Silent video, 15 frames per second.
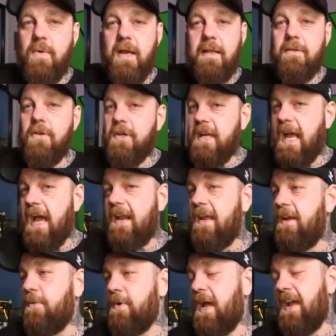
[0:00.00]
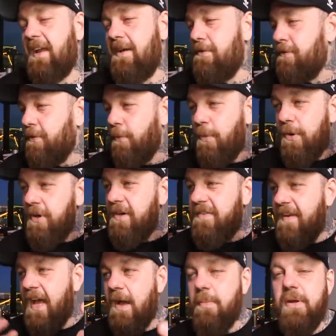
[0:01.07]
when I look at it, when I hear the
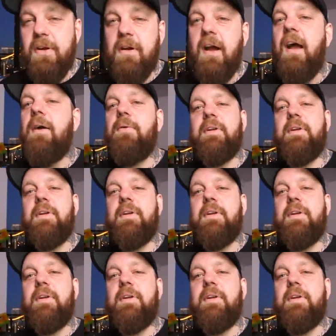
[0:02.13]
words HappyCry,